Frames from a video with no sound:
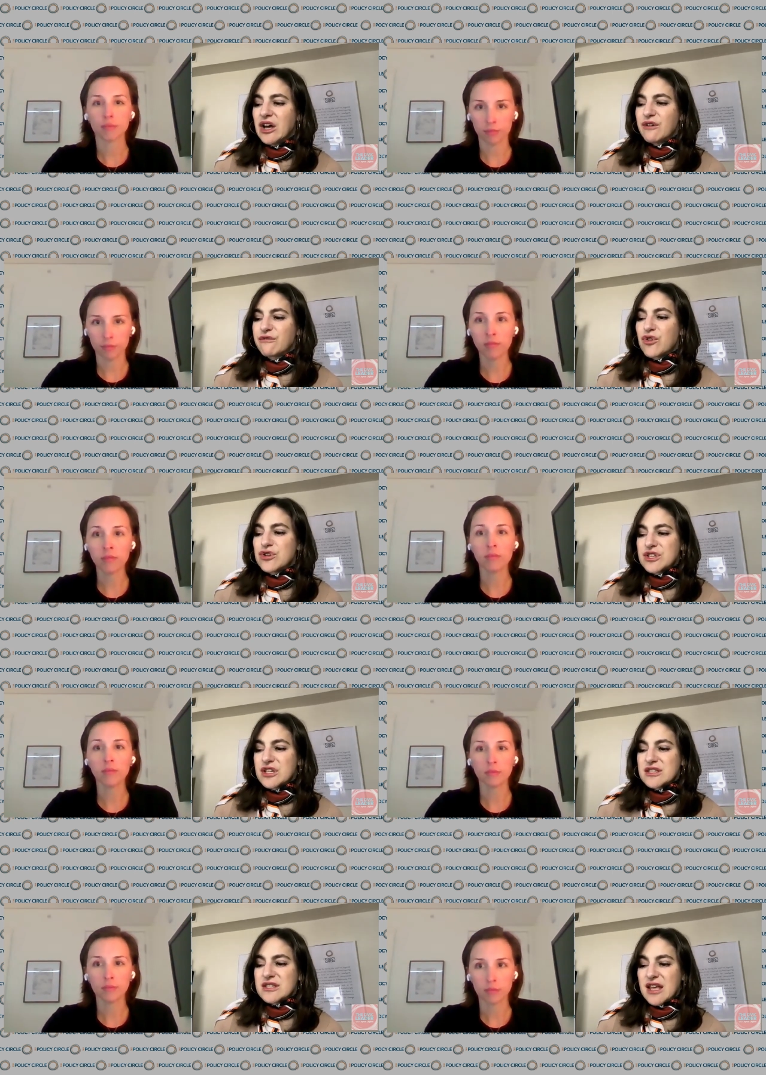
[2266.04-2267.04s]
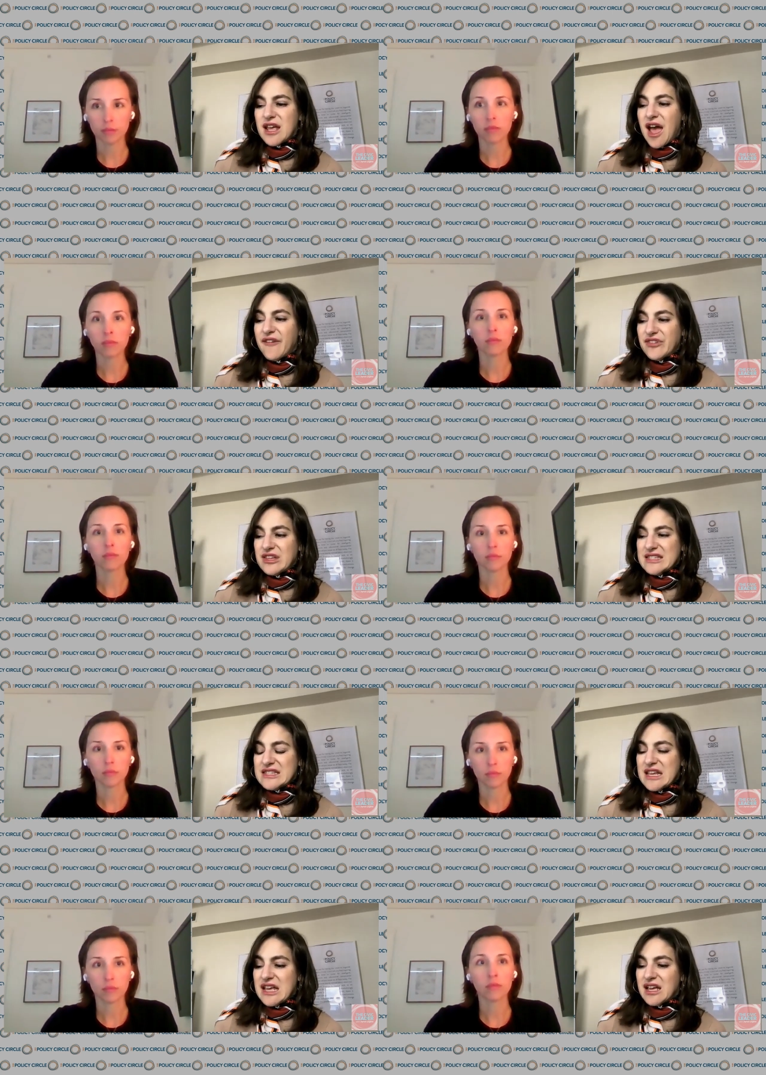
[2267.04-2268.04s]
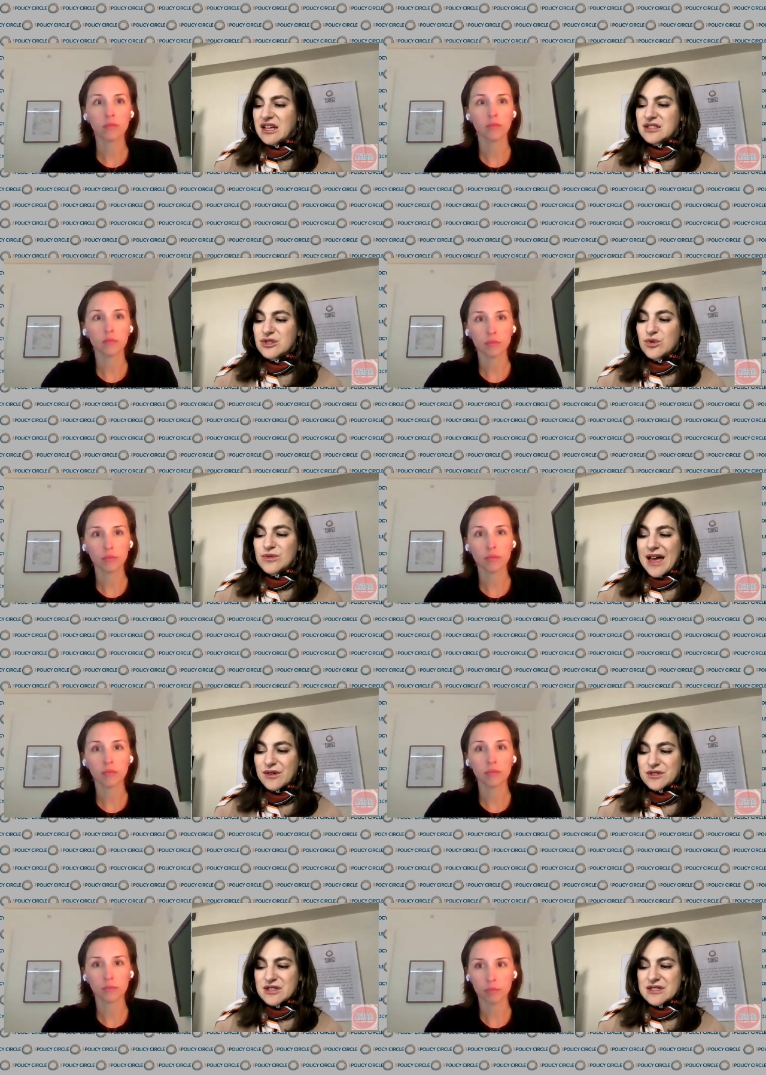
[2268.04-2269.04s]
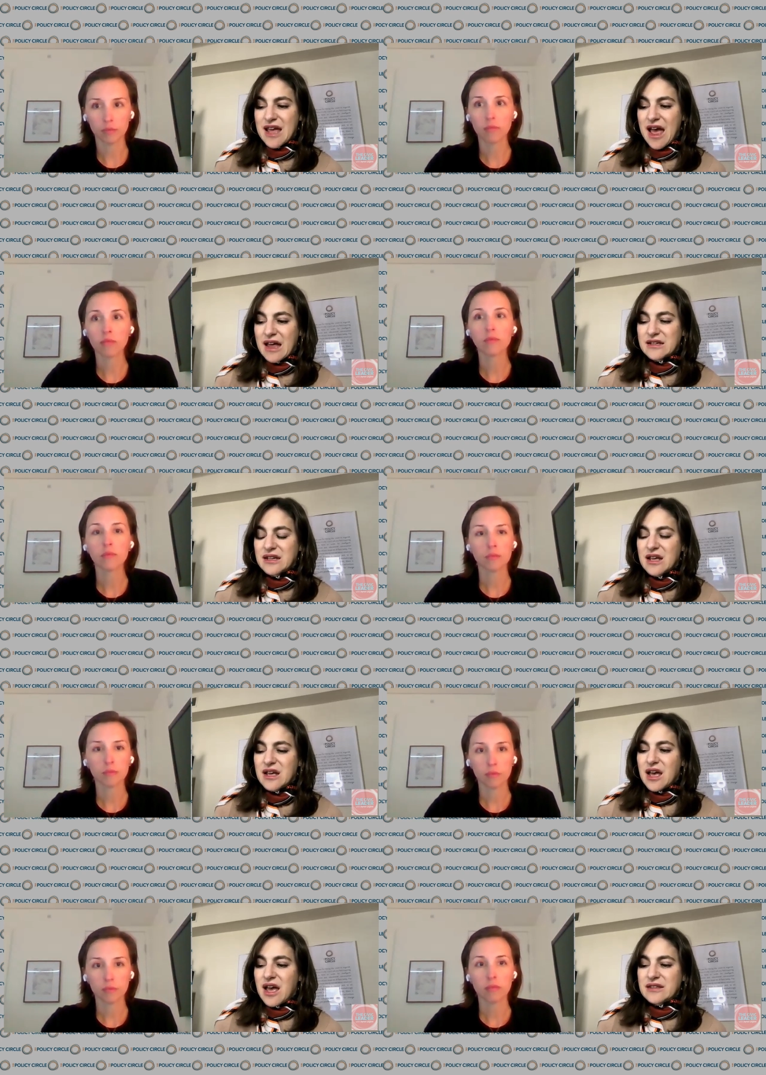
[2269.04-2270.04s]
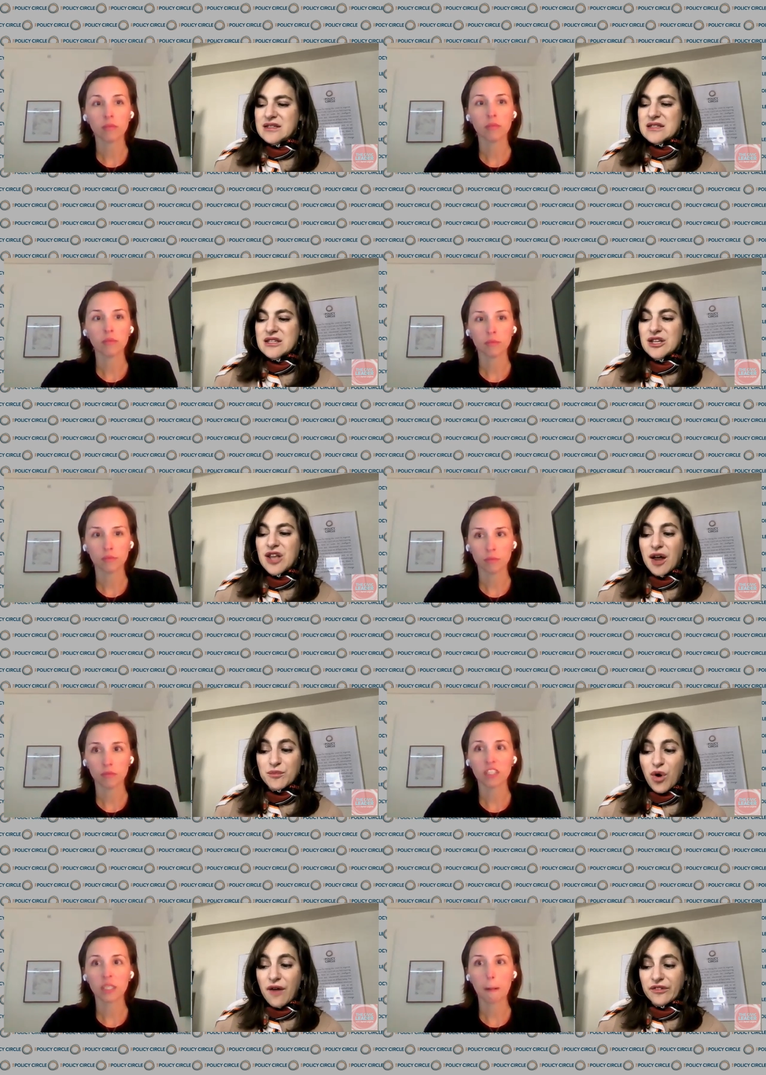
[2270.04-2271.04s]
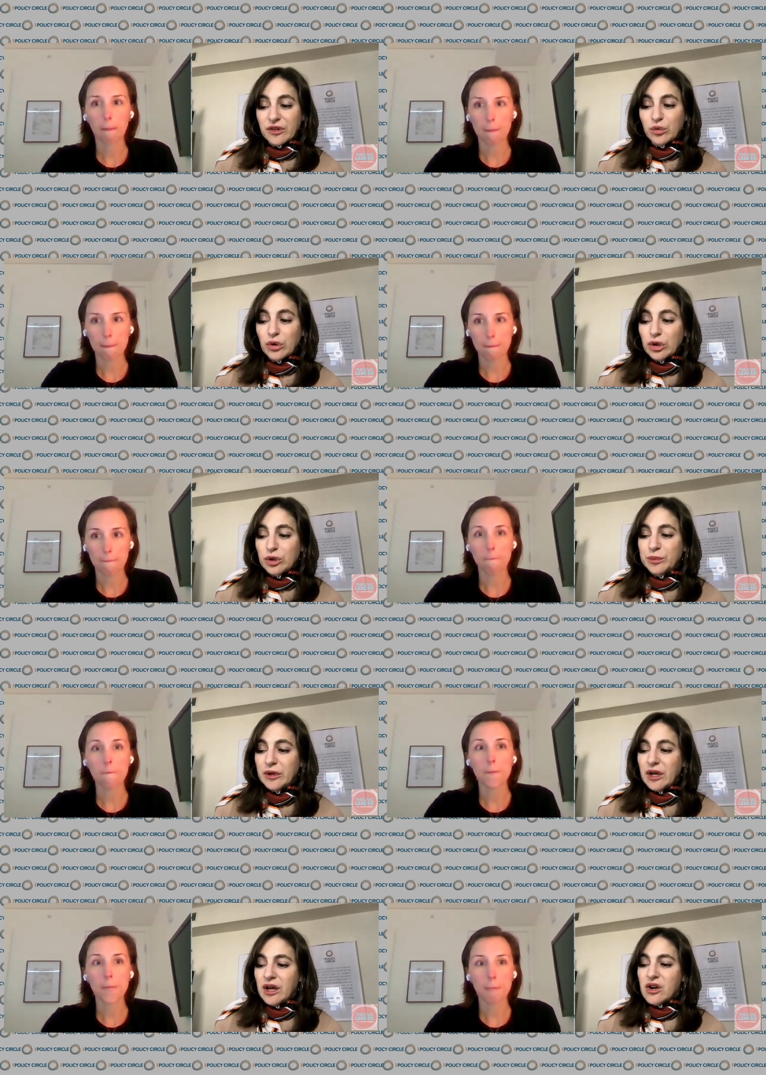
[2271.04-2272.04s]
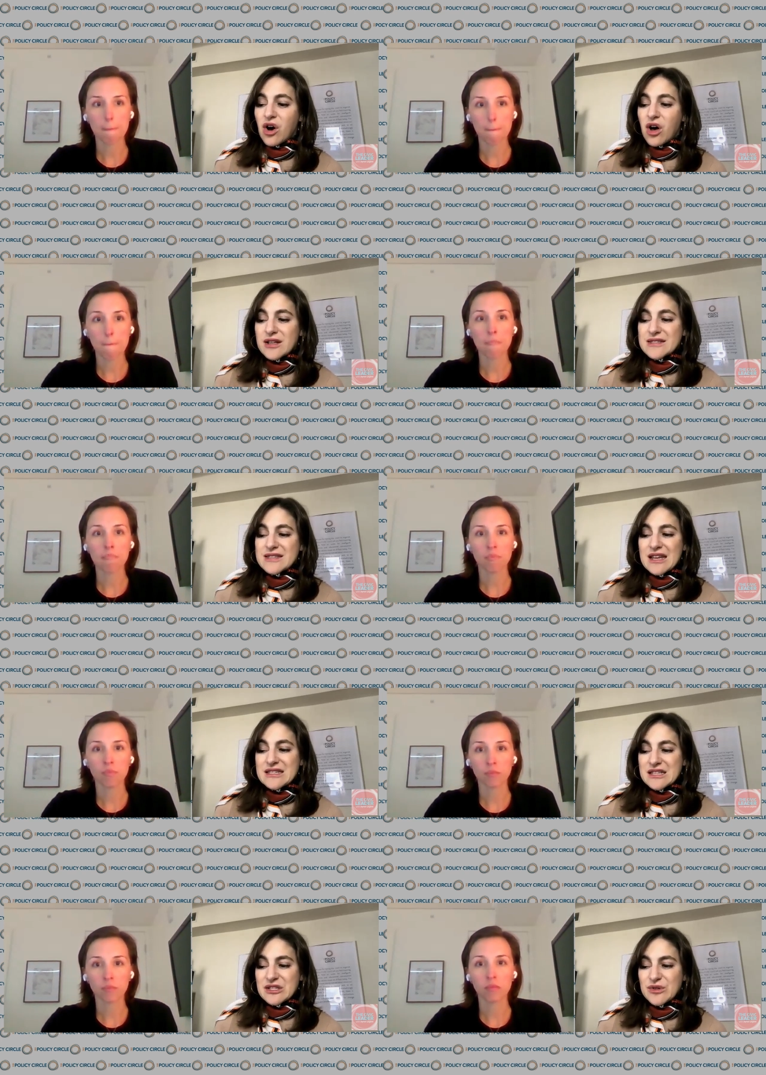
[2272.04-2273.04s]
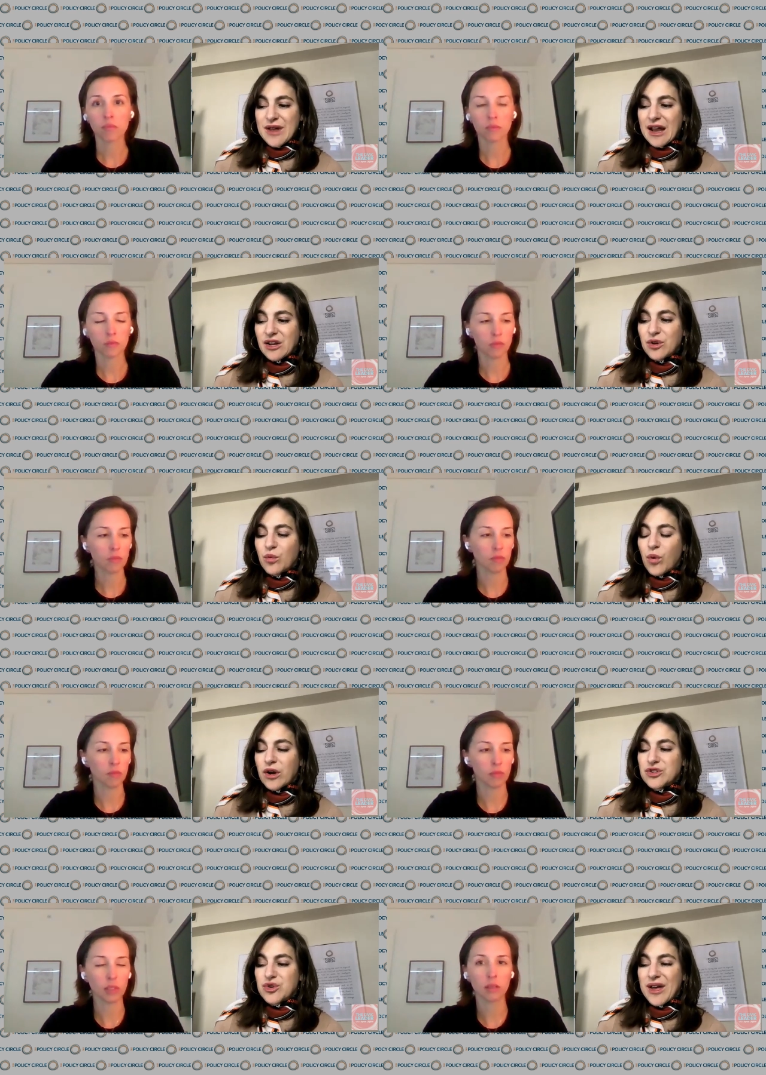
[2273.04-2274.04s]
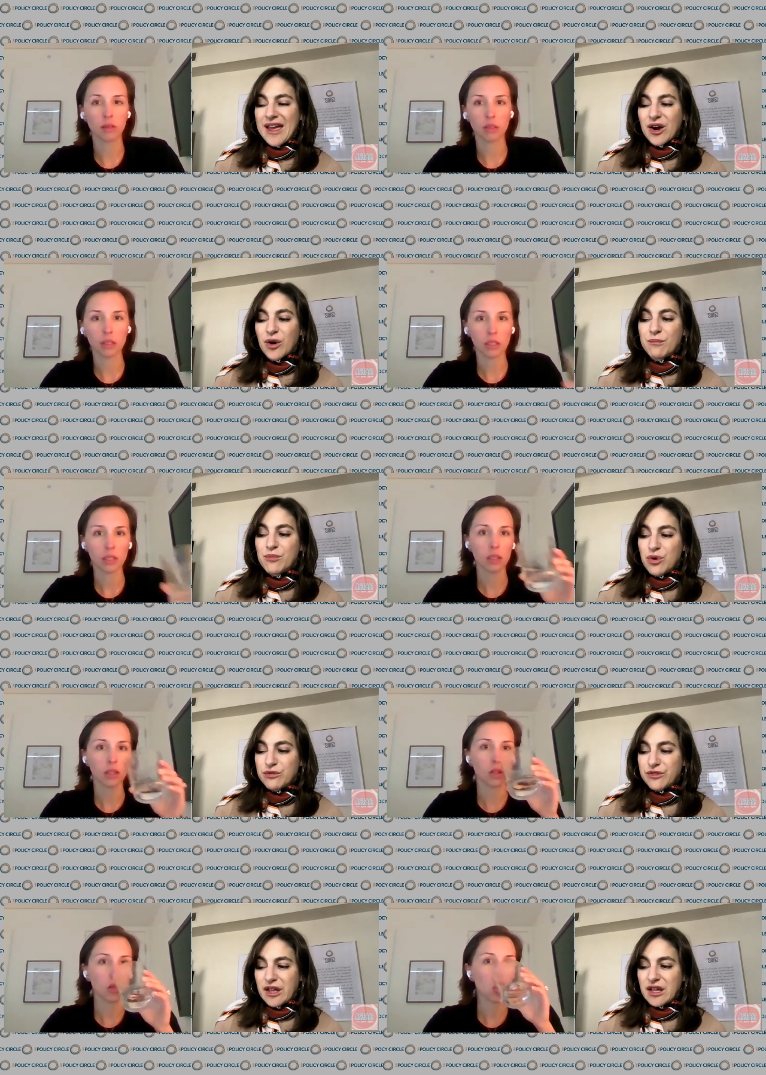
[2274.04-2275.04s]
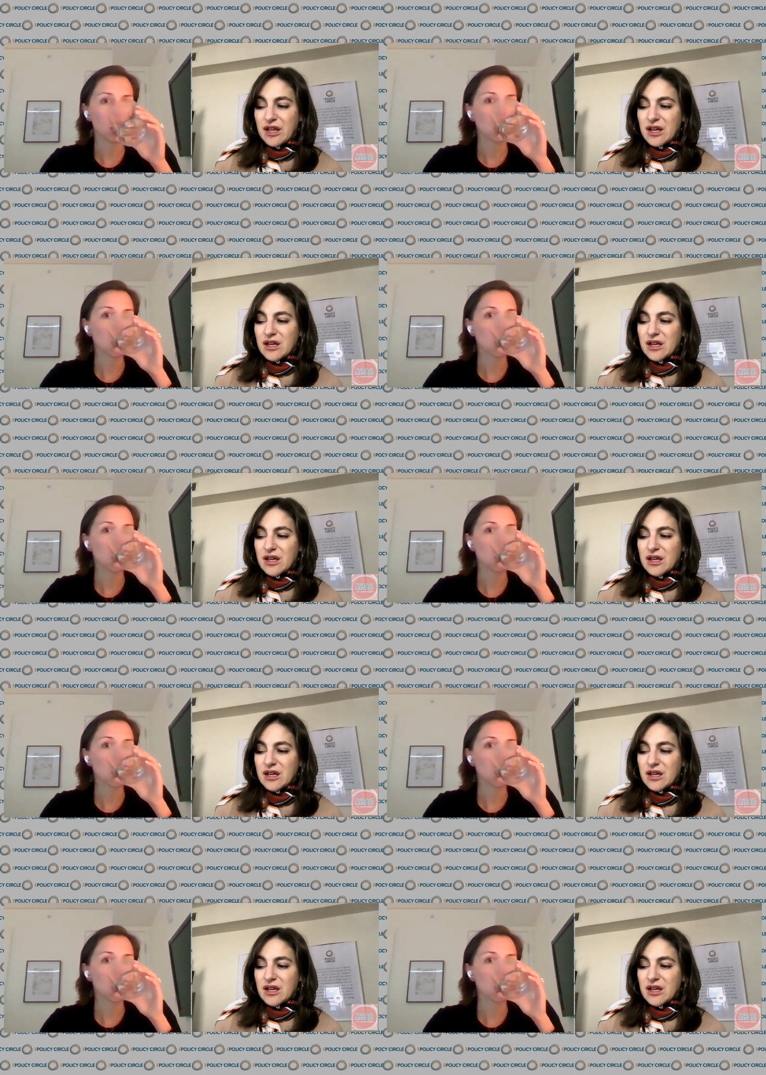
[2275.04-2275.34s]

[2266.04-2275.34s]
Speaker 1: mm-hmm. versus mm-hmm. the FEC in 2010, and this is a nonprofit group called Citizens United who wanted to air a movie